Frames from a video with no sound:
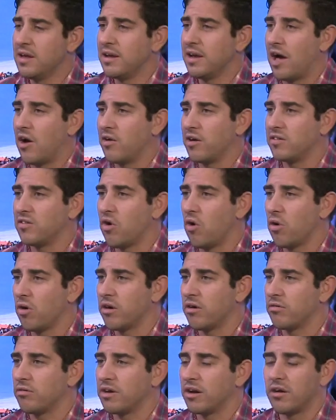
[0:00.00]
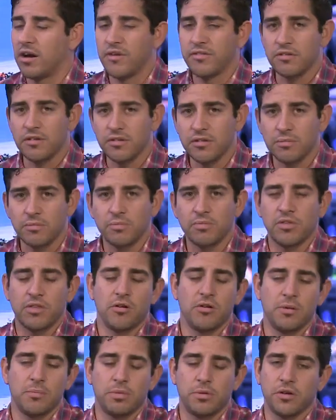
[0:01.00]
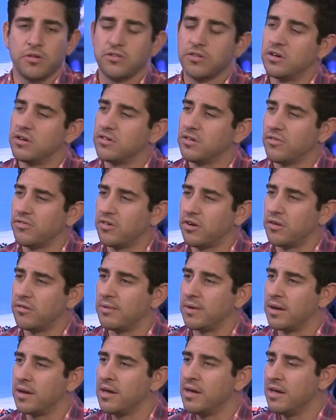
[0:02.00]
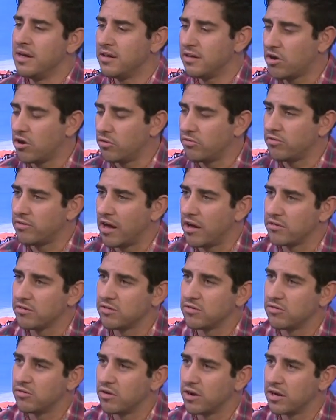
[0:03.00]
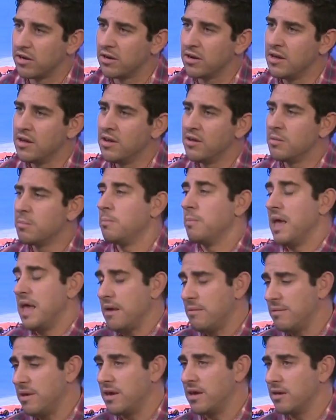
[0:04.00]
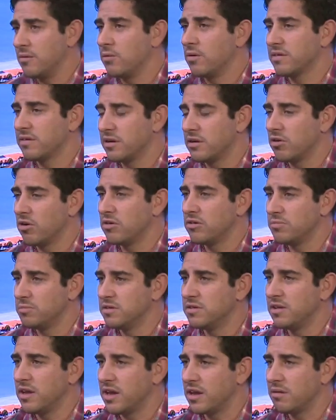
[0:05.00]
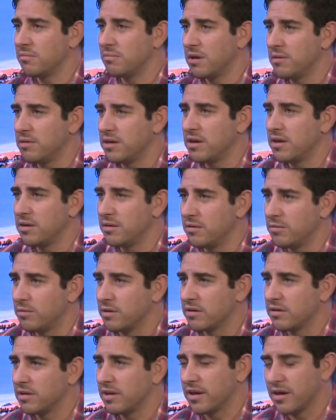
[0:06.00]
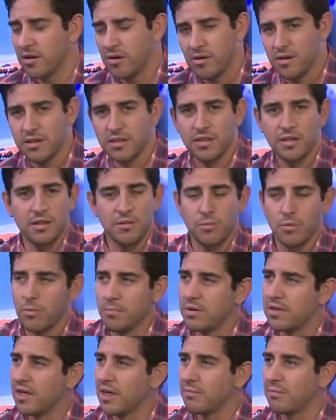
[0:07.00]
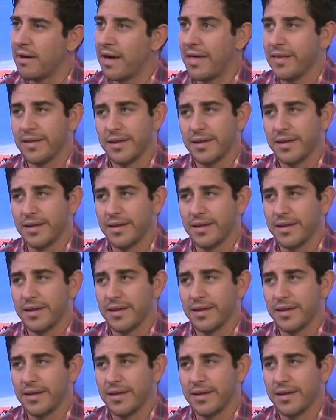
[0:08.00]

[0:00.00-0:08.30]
now his whole career after 30 plus years of serving goes down the drain. Maybe it was an honest mistake. Maybe he was like, oh, it won't be that bad.